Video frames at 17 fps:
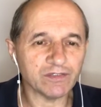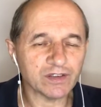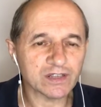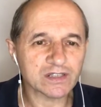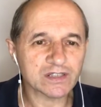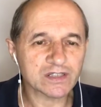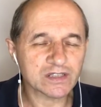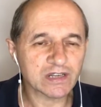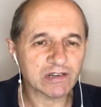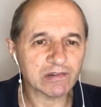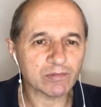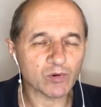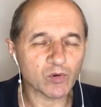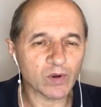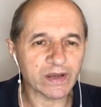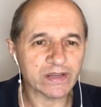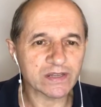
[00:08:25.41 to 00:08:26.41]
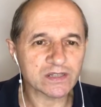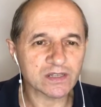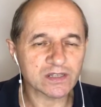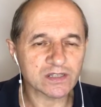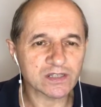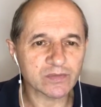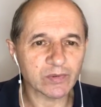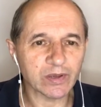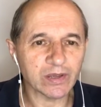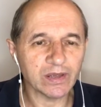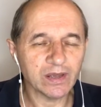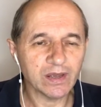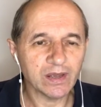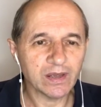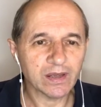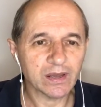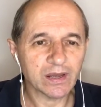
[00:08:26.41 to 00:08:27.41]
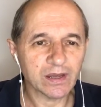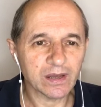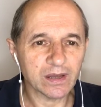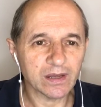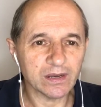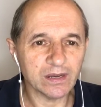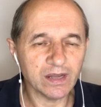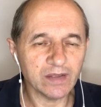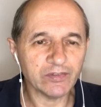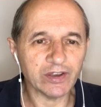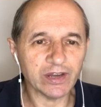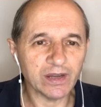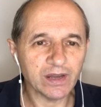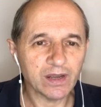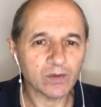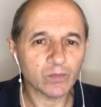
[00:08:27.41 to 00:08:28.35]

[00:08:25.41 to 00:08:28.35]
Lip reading: You know, it's a terrible way to be living,